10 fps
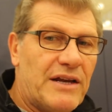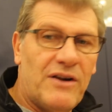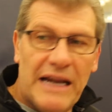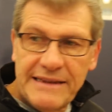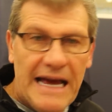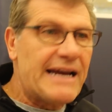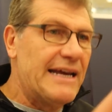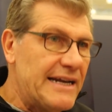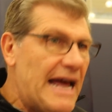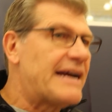You let that
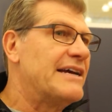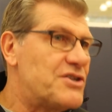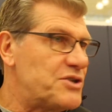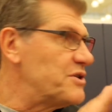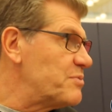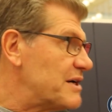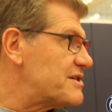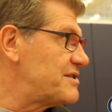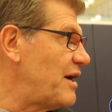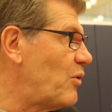kid and that kid shoot as much
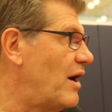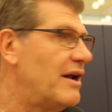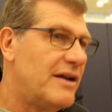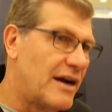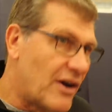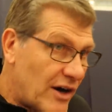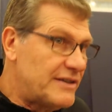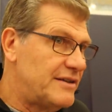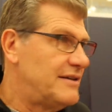as they want, and guard.